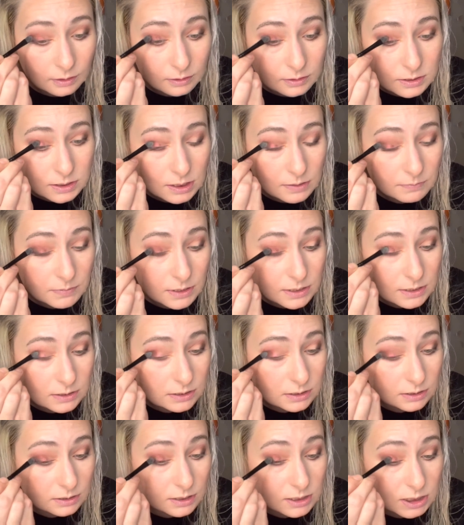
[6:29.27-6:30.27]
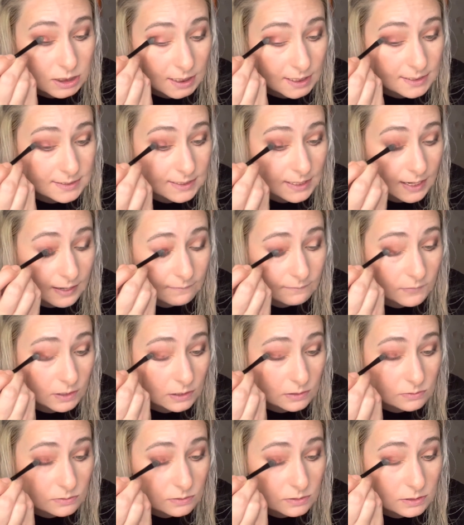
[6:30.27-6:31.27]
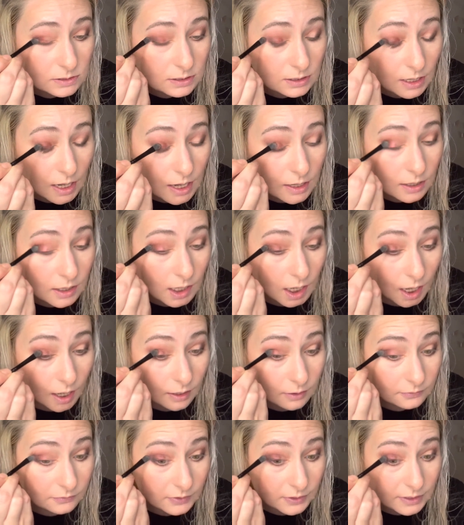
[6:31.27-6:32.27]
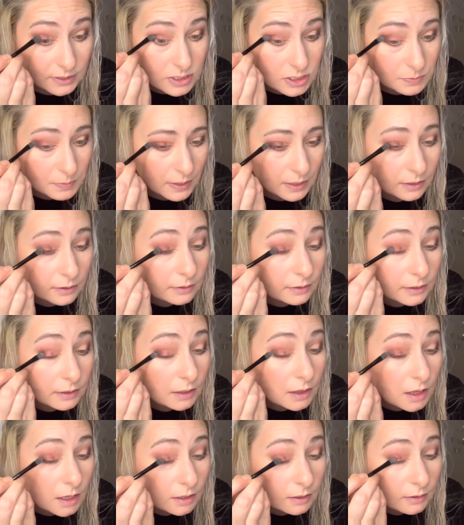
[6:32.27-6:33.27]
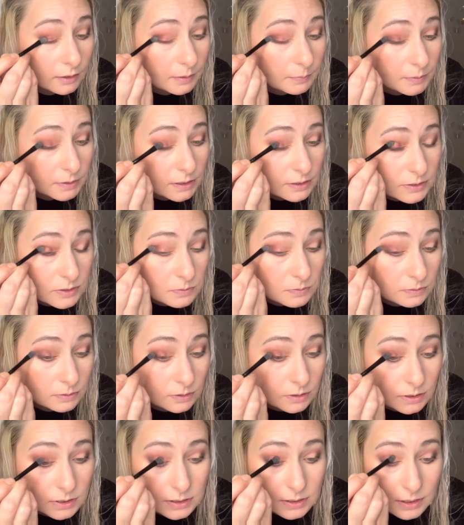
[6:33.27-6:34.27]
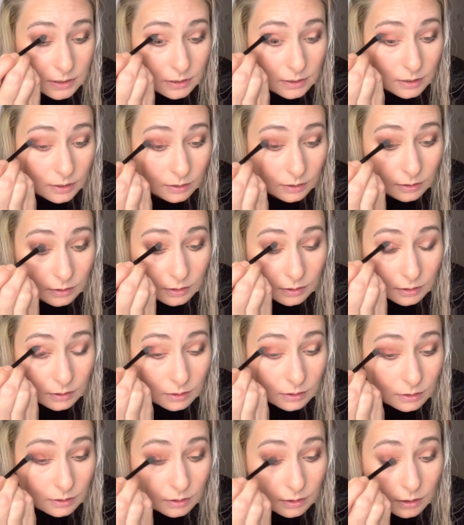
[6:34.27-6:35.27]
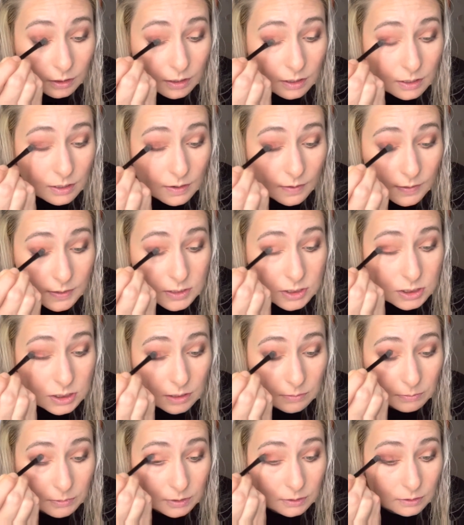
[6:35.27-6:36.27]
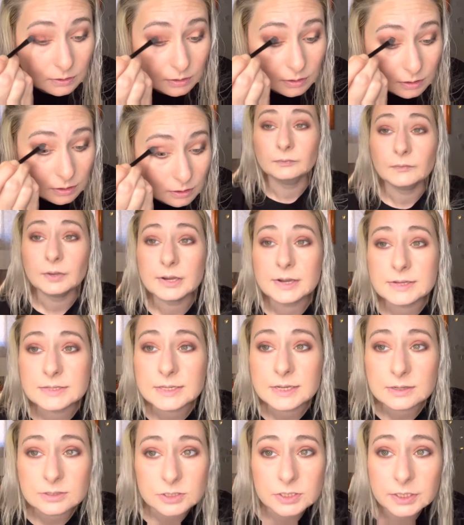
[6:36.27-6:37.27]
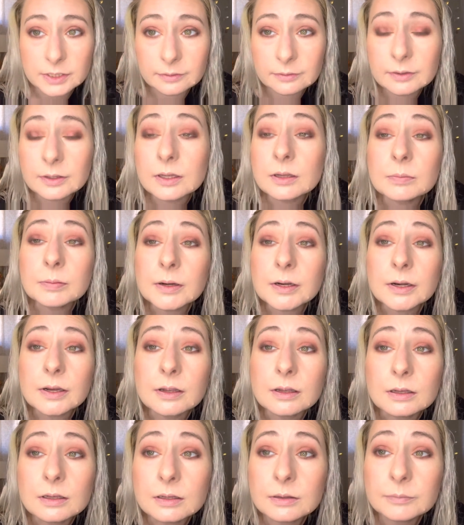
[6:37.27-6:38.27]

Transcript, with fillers: Some of the, sh the shades that I've used are very sparkly and glittery, but this one looks like a, a nice shimmer. That's actually really pretty.